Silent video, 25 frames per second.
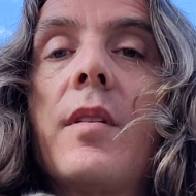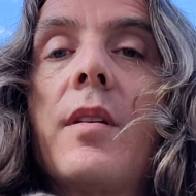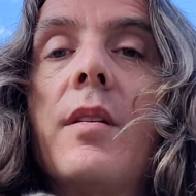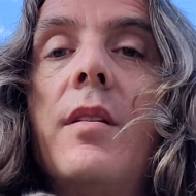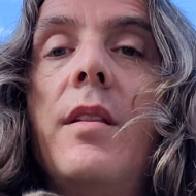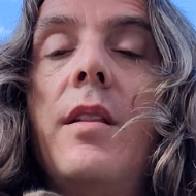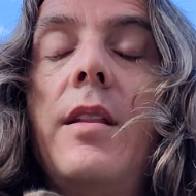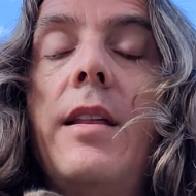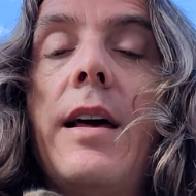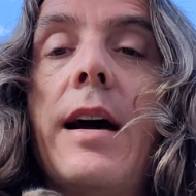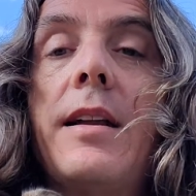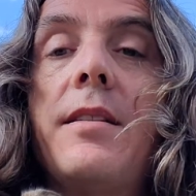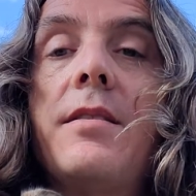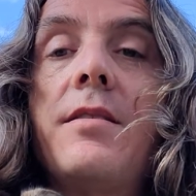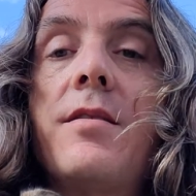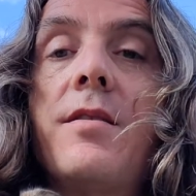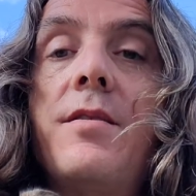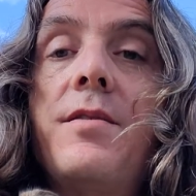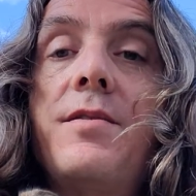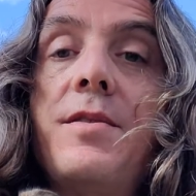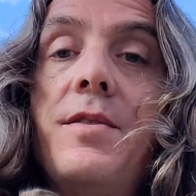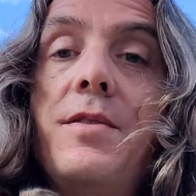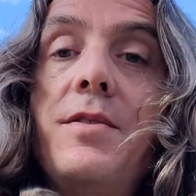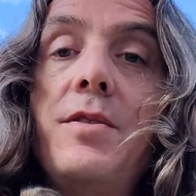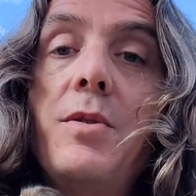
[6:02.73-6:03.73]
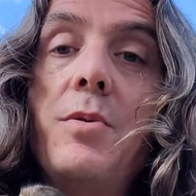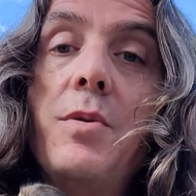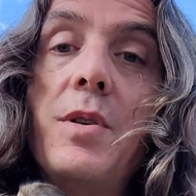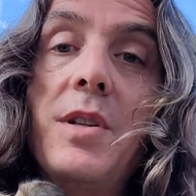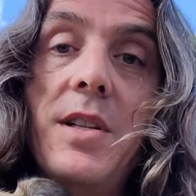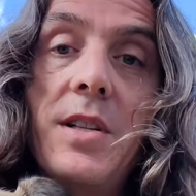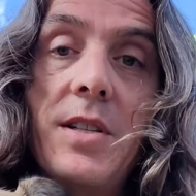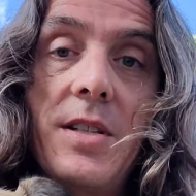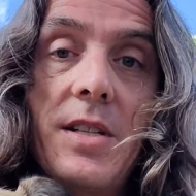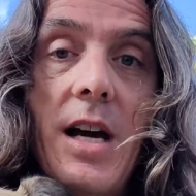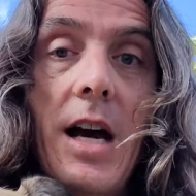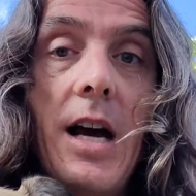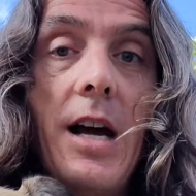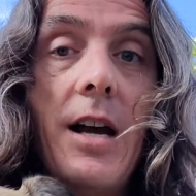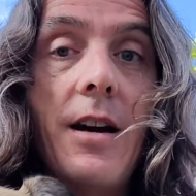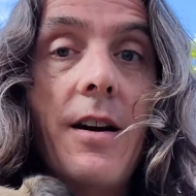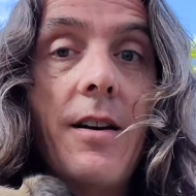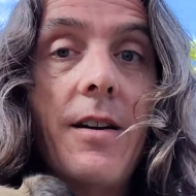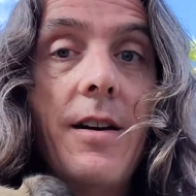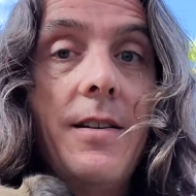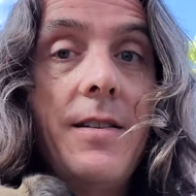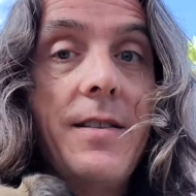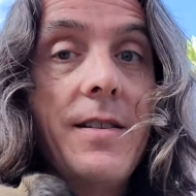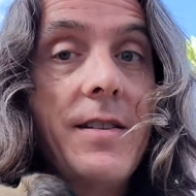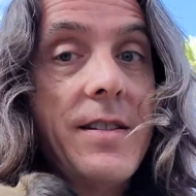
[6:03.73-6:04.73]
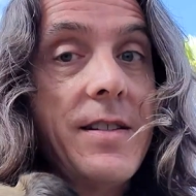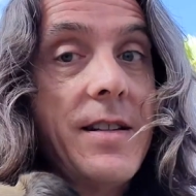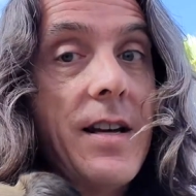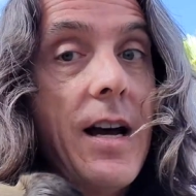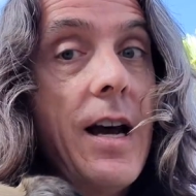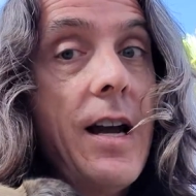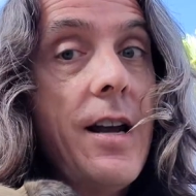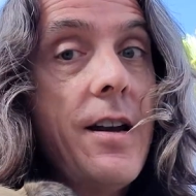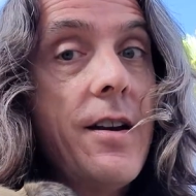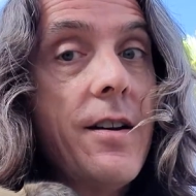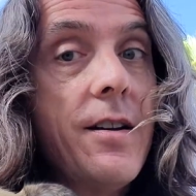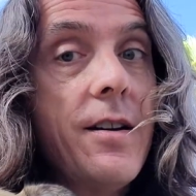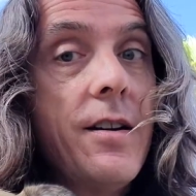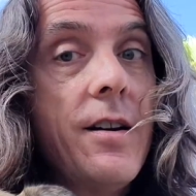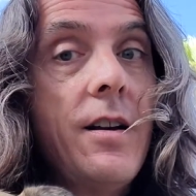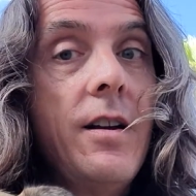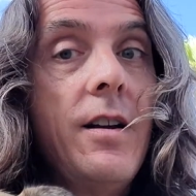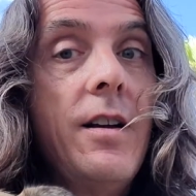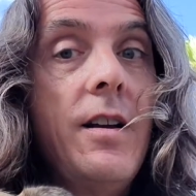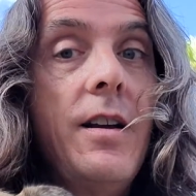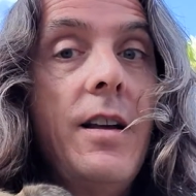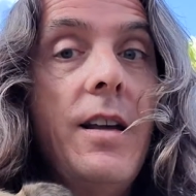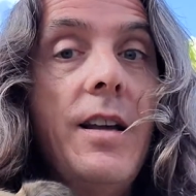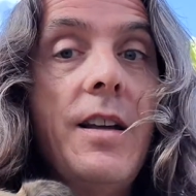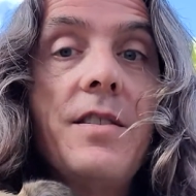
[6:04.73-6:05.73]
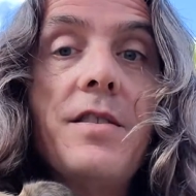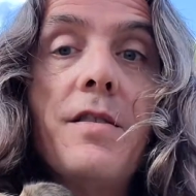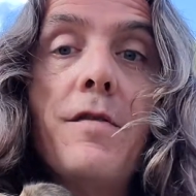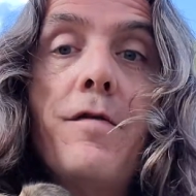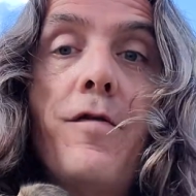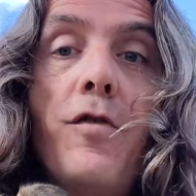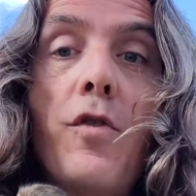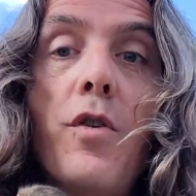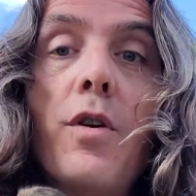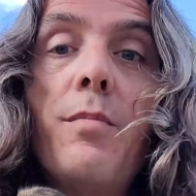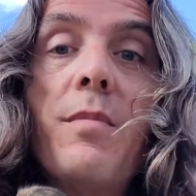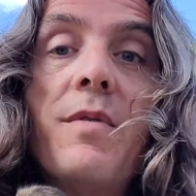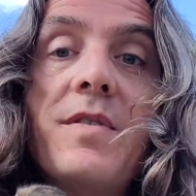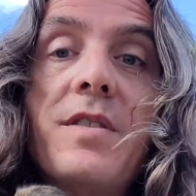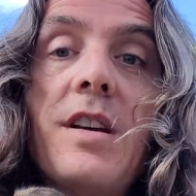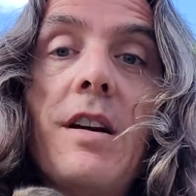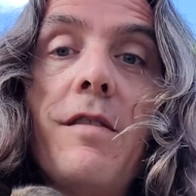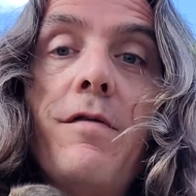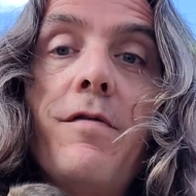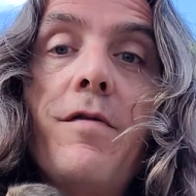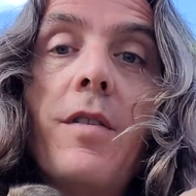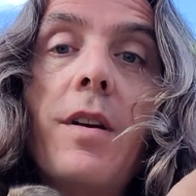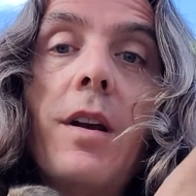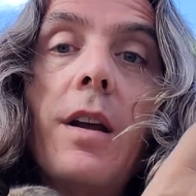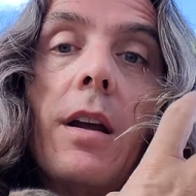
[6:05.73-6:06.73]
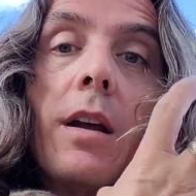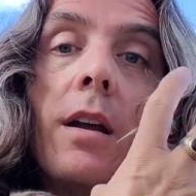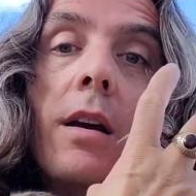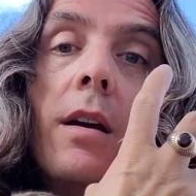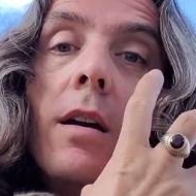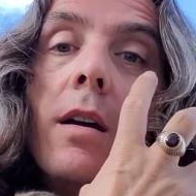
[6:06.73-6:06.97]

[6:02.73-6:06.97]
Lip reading: that turns into a desire, and desire is a form of suffering.